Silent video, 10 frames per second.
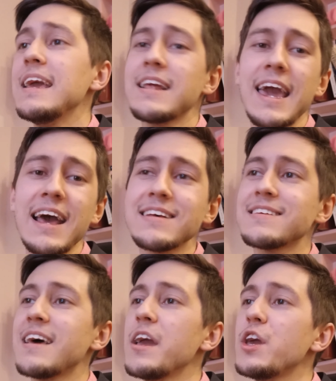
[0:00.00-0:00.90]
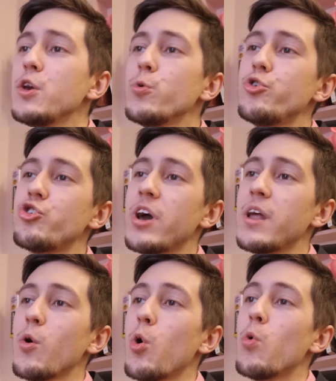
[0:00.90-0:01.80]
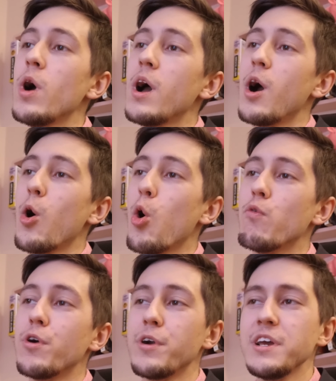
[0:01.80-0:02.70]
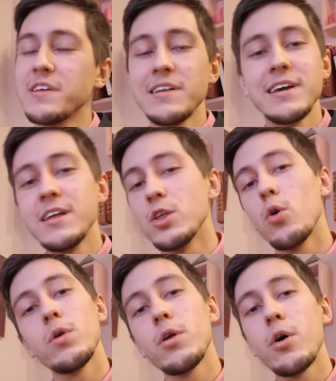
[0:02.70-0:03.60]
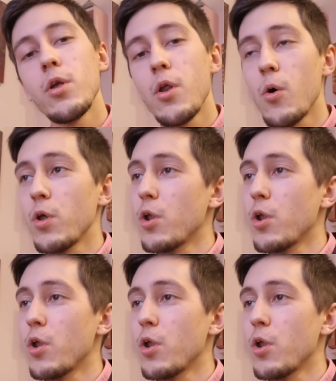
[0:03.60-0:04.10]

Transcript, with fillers: It casts a huge shadow over Italy. No, no, no, no, no,